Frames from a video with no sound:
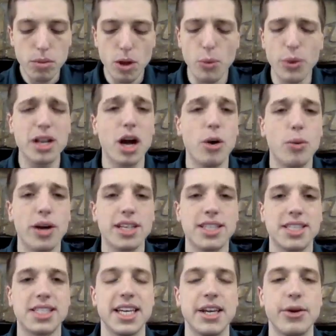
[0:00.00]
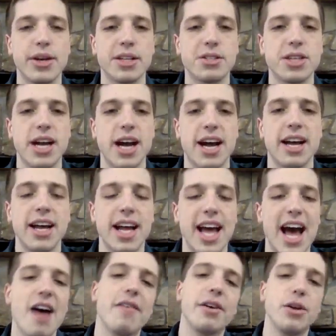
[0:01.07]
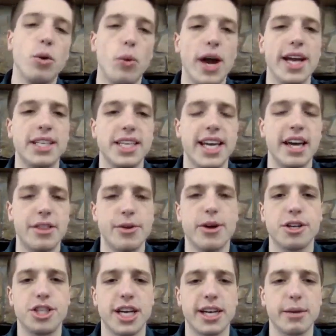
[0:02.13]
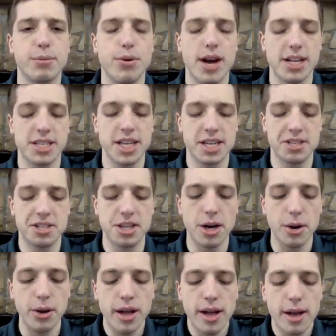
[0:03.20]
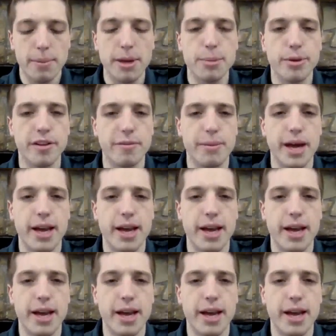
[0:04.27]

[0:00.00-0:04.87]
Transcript: We don't want to see units having to wait to get through our check-in process. So people have